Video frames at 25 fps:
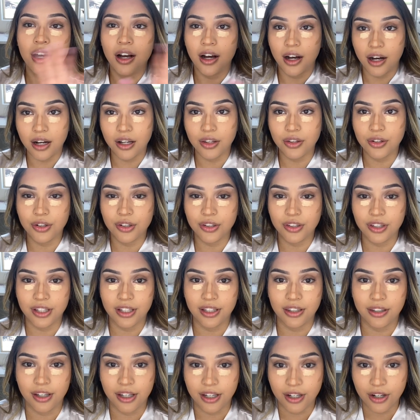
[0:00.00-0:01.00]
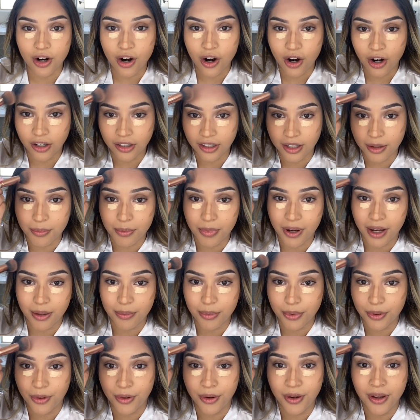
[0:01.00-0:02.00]
other than like Carli
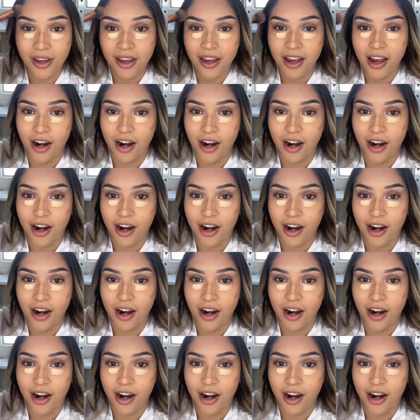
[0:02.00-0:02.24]
Bybel.